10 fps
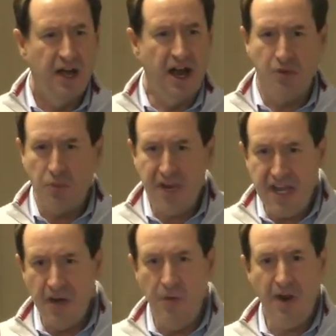Are
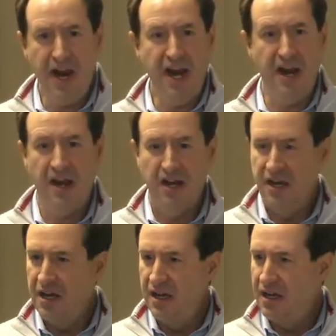we aware
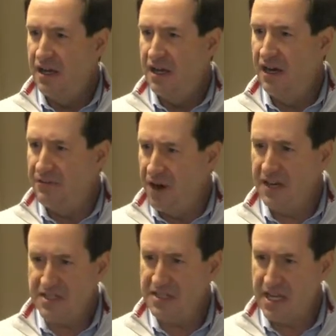of
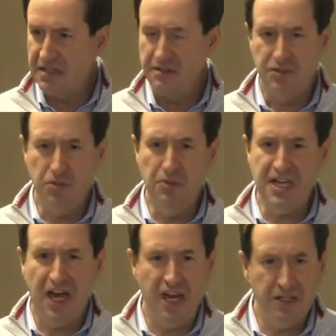our sin? Do
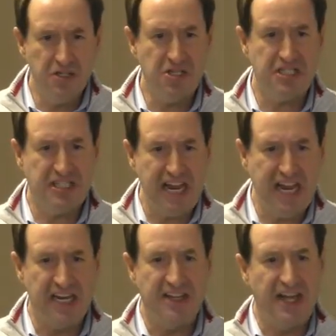we
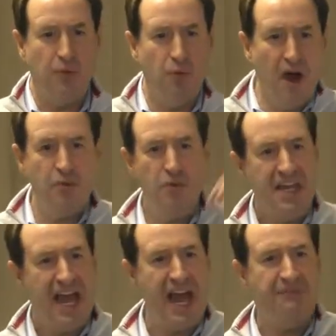understand that what
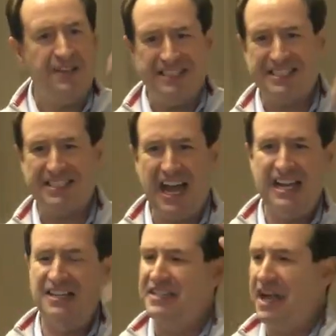we have
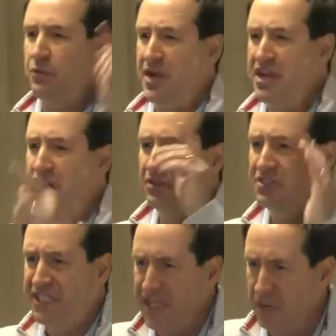inside us that we
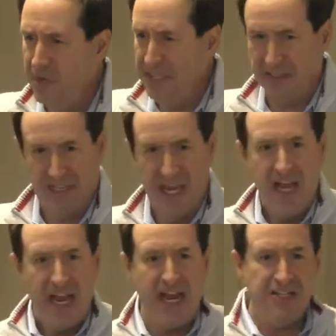don't deal with
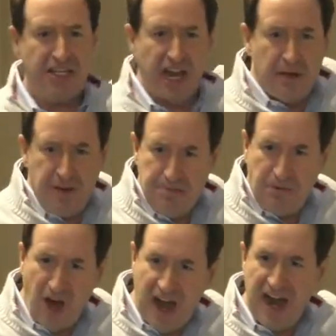is going to be
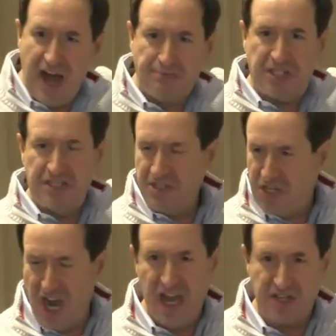brought up to the
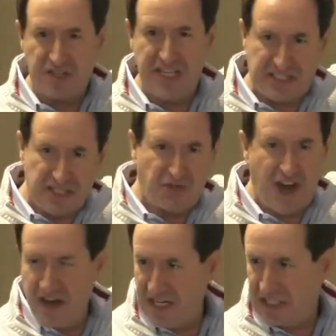judge? This is
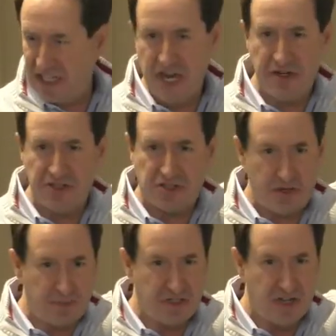very clear in
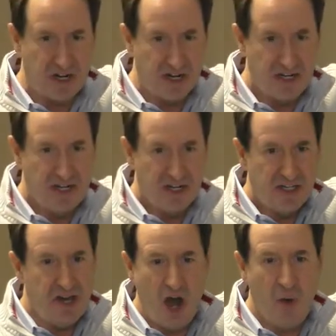Scripture.
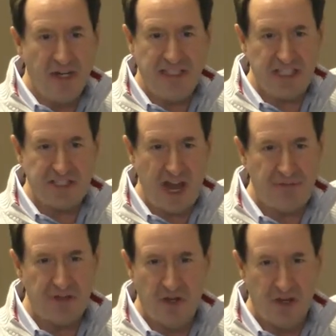No one gets
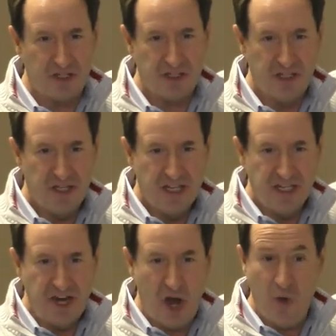off the hook.
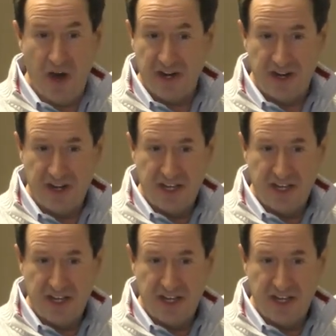No one.